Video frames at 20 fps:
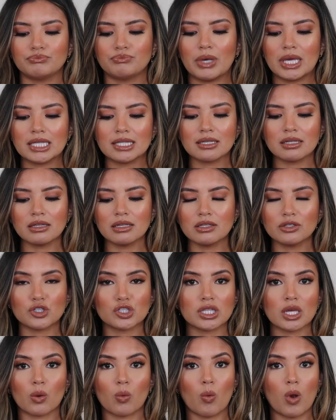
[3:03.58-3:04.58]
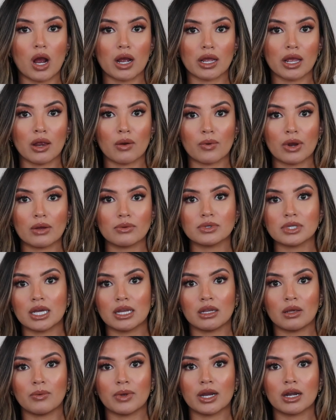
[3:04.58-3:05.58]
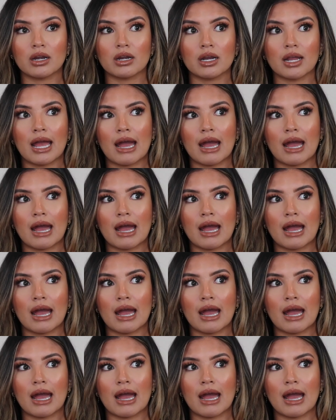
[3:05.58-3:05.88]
basically just like walking around anywhere,